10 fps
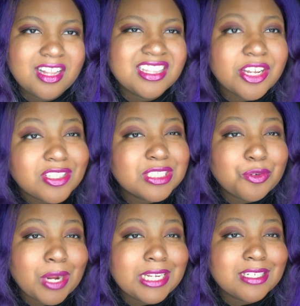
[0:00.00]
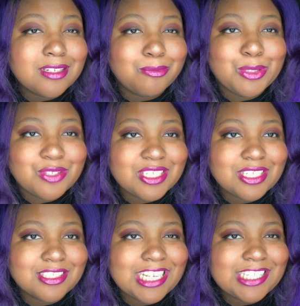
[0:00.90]
they're just great
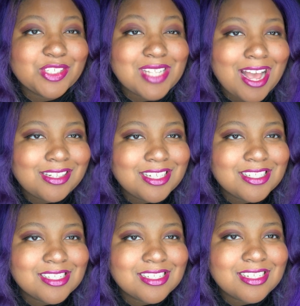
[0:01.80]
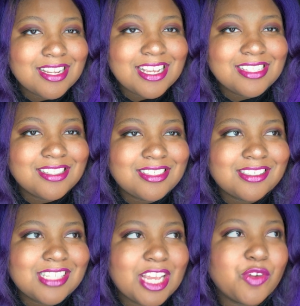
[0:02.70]
musicians. Like, their talent
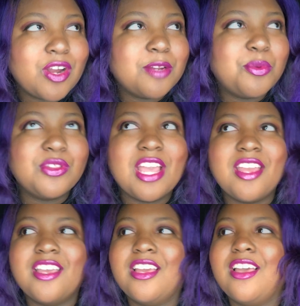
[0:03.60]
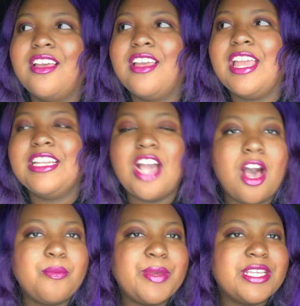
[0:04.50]
is incredible. They
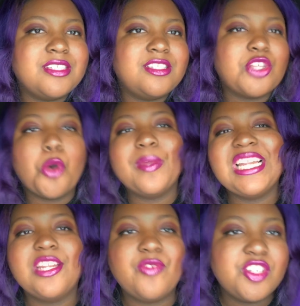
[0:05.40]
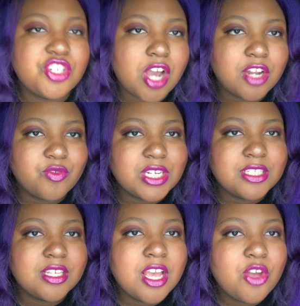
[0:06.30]
encompass so many different
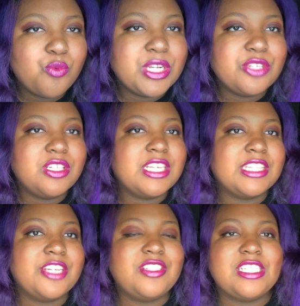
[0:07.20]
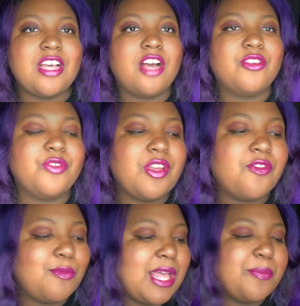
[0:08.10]
genres when you look at their discography
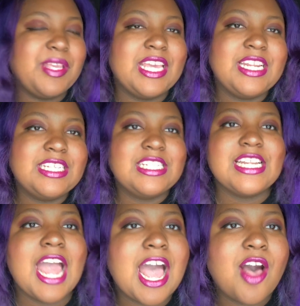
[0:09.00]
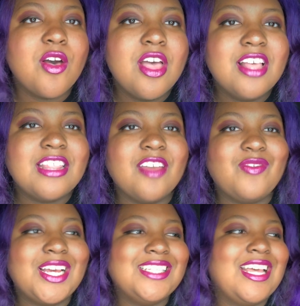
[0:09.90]
from like beginning to now. They've
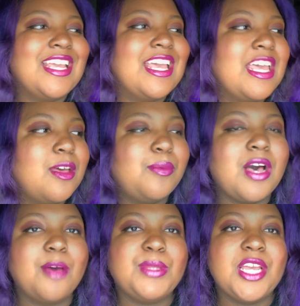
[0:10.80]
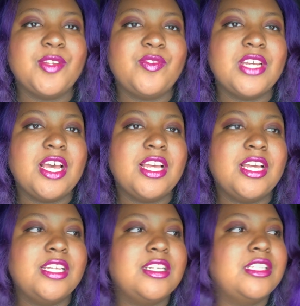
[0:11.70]
done like hip hop, they've
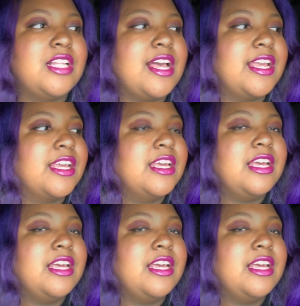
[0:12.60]
done like